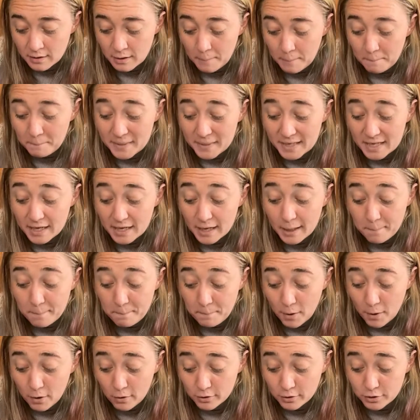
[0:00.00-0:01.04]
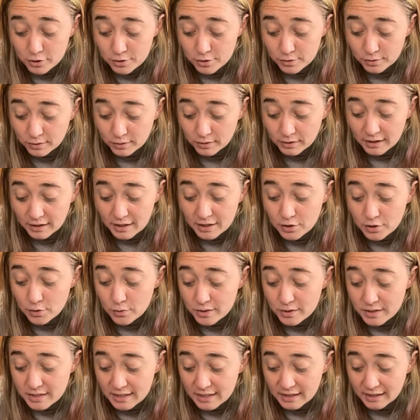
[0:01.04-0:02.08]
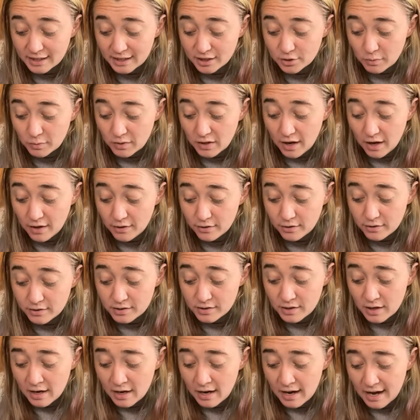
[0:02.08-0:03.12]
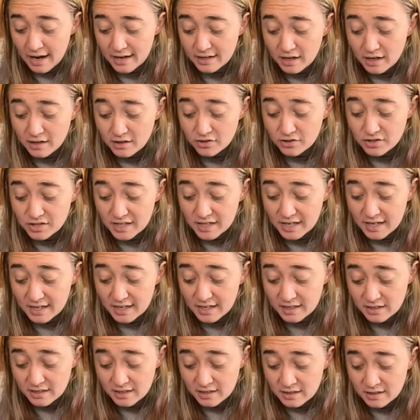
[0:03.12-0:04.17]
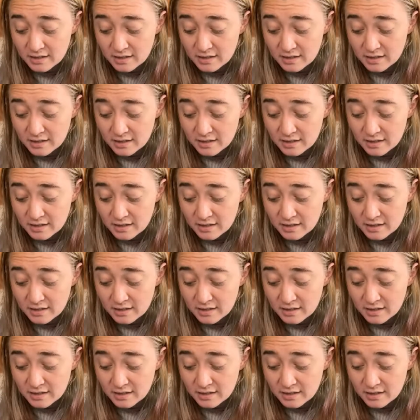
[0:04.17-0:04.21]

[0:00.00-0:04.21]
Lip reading: Be impartial in your dealings with others and understand